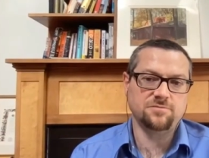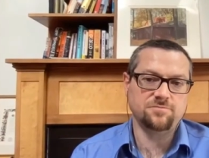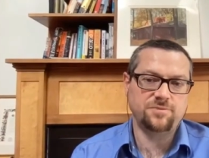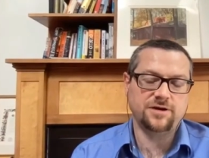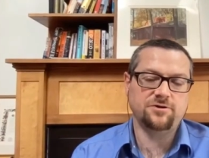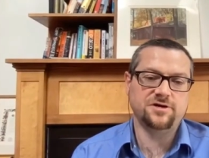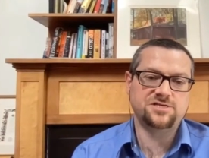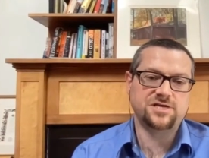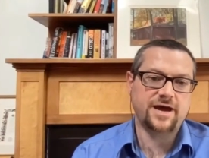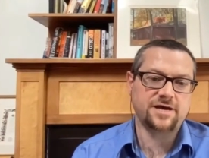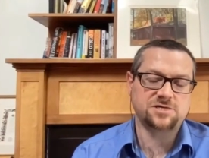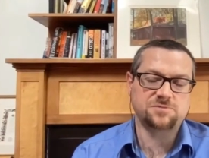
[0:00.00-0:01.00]
competitor
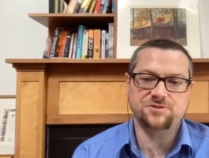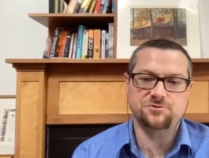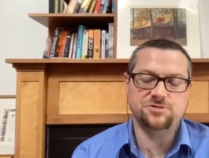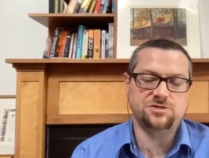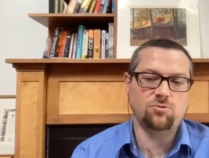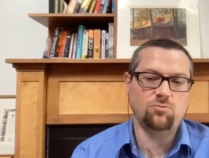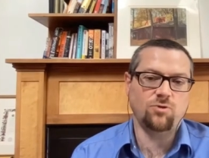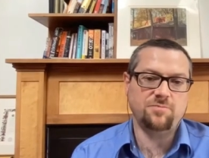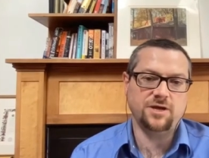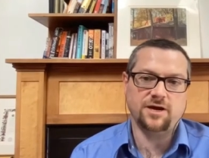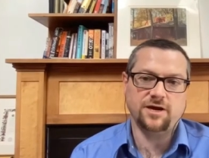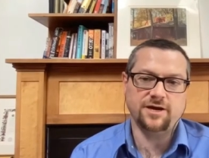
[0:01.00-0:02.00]
attacks but they're still way
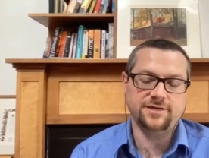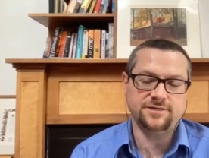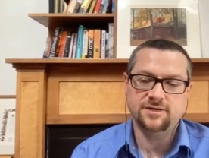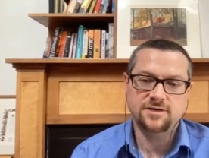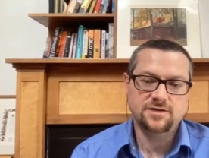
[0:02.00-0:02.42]
behind